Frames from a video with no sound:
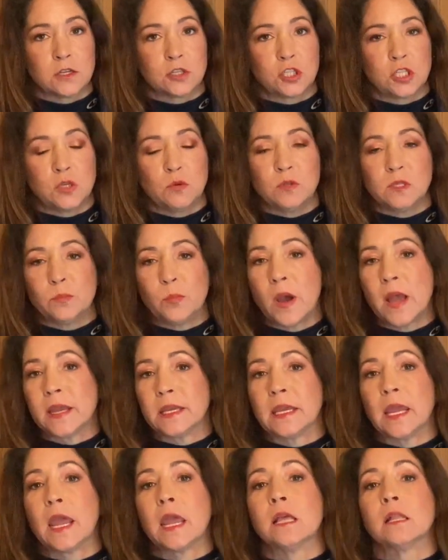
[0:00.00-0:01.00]
She was by
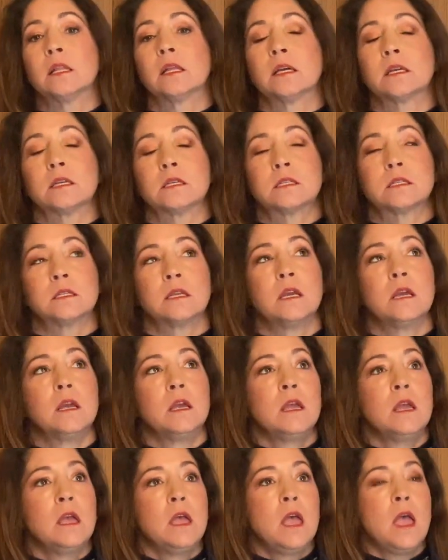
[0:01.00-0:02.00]
Calyx,
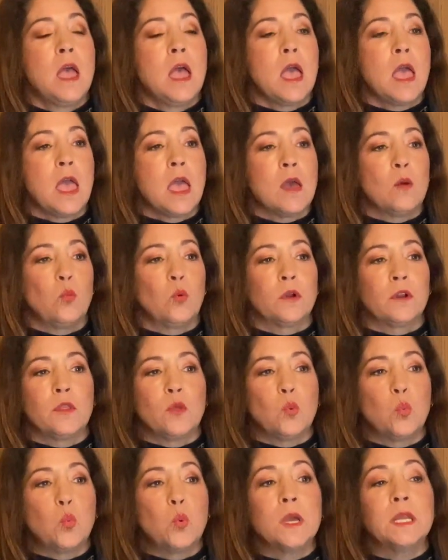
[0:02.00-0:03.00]
and one of the
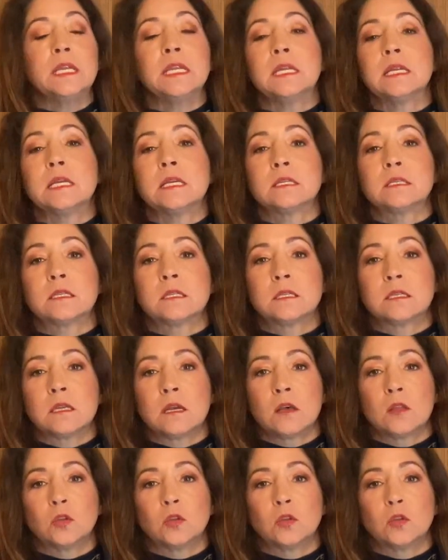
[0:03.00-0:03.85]
winningest